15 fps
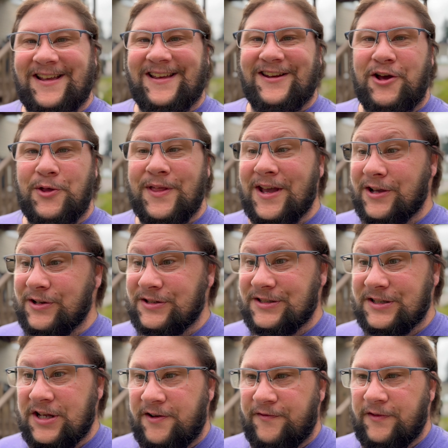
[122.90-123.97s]
and all that good
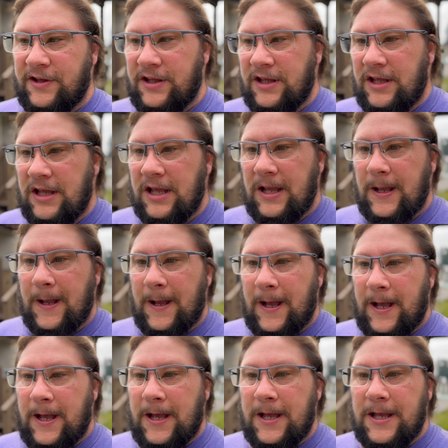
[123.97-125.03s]
stuff.
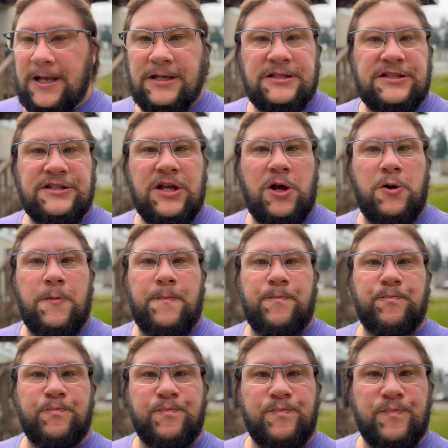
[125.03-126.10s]
Uh, so,
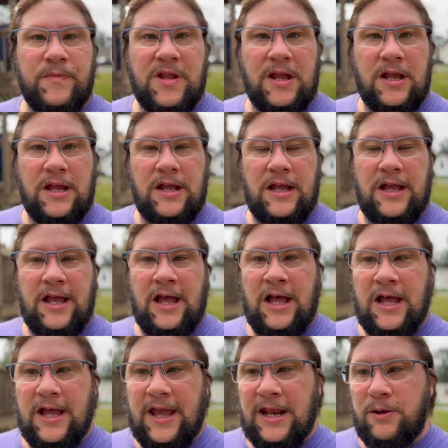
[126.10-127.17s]

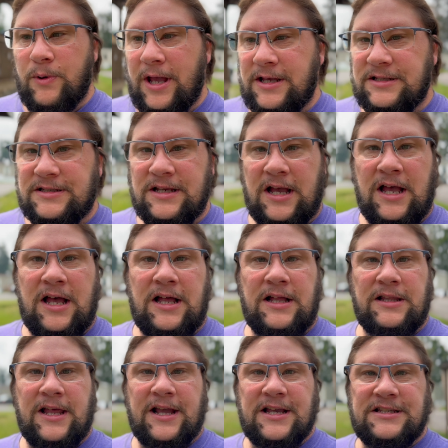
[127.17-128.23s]
uh, anyways, uh,
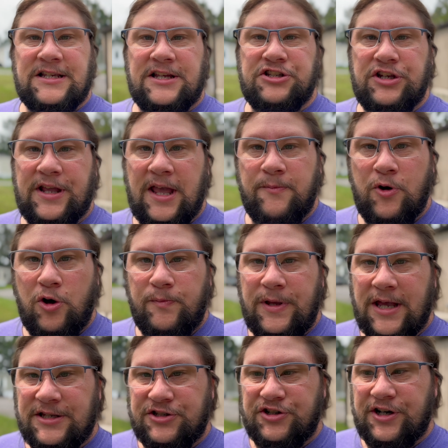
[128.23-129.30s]
like I said, she came home
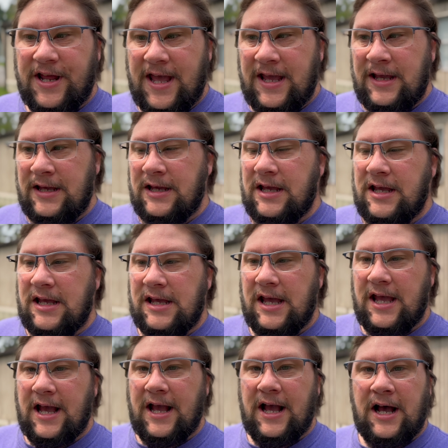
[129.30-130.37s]
yesterday.
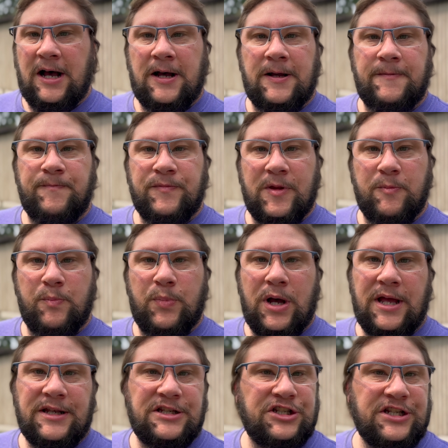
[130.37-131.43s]
Um,
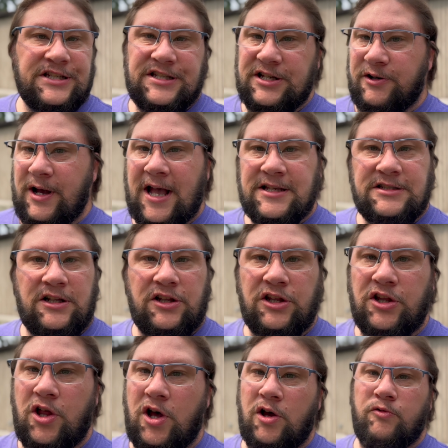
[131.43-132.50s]
but she still has a
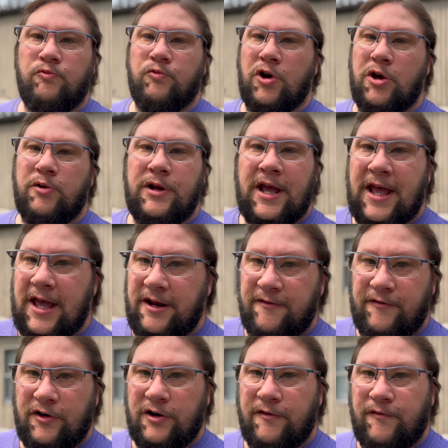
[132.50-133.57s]
long road ahead
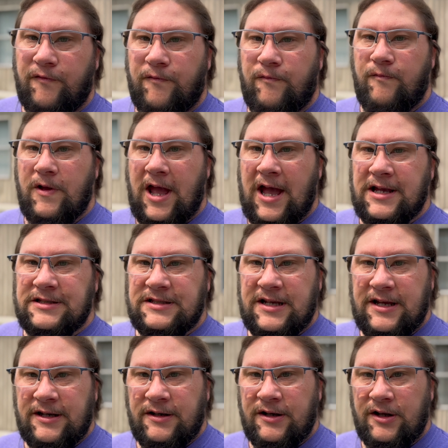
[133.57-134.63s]
of her, as
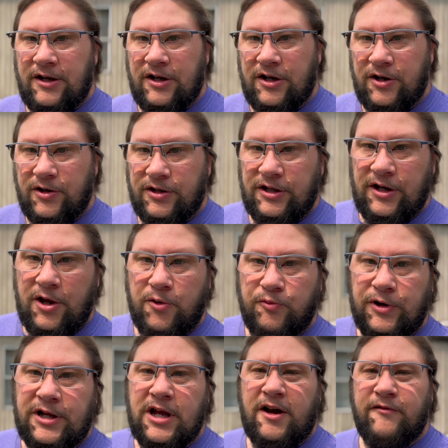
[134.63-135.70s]
in, you know,
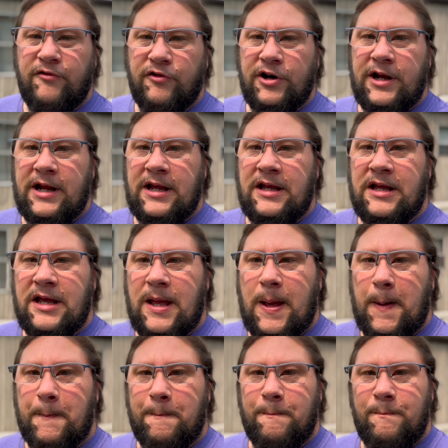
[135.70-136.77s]
recovery,
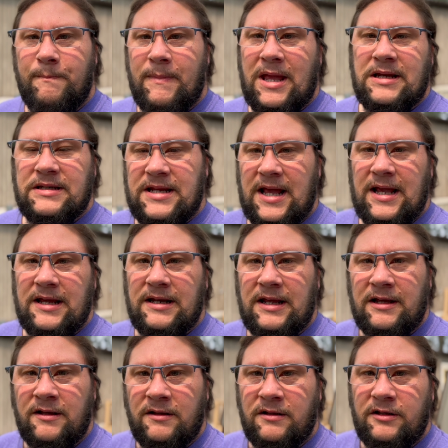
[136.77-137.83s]

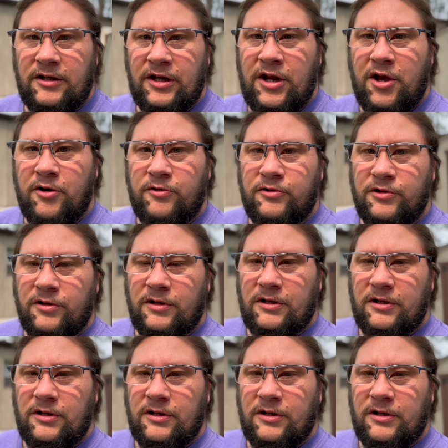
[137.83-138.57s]
maintaining, you know,